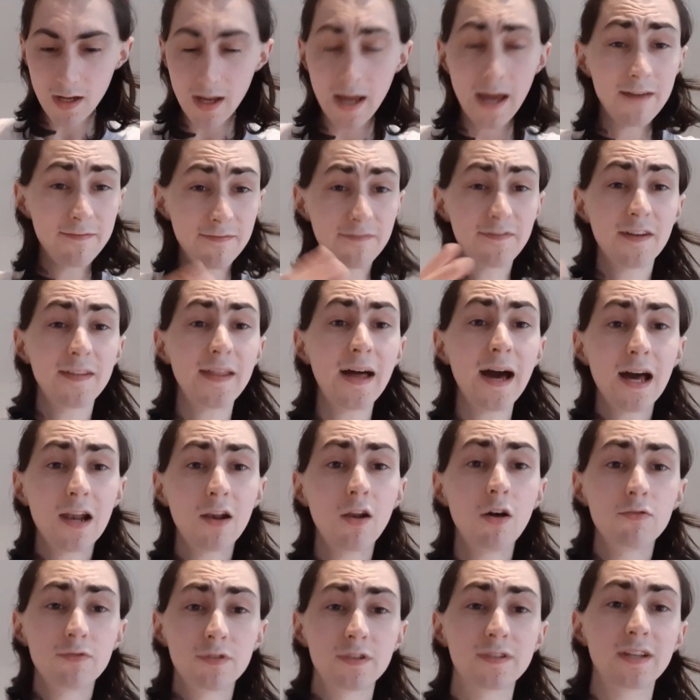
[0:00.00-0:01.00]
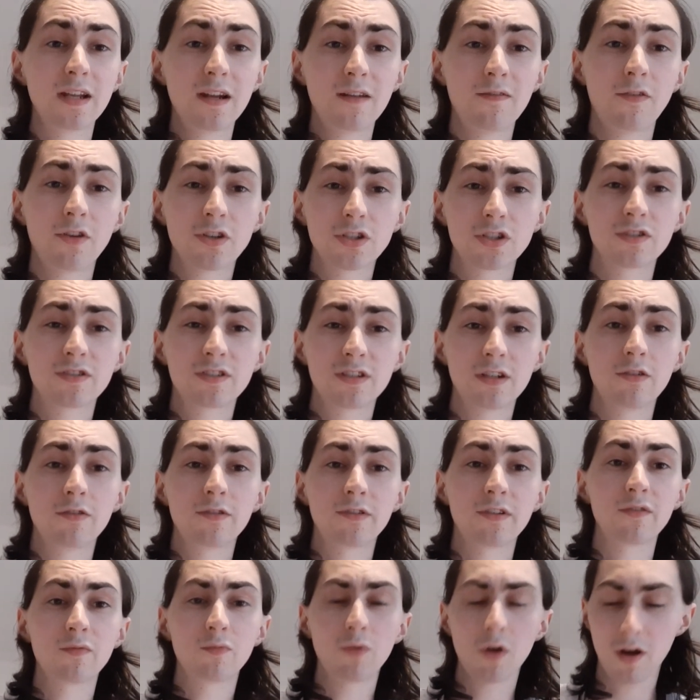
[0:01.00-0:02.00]
and for that alone, the television
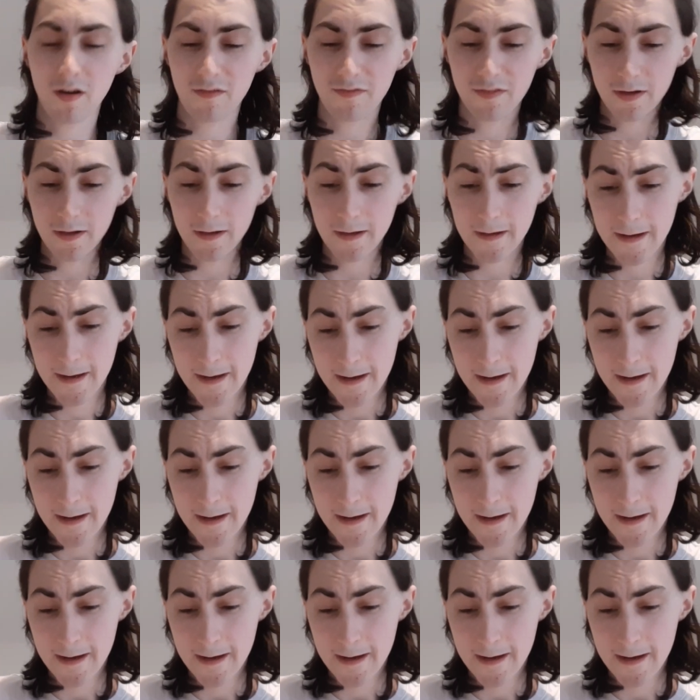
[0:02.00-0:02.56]
series is worth it.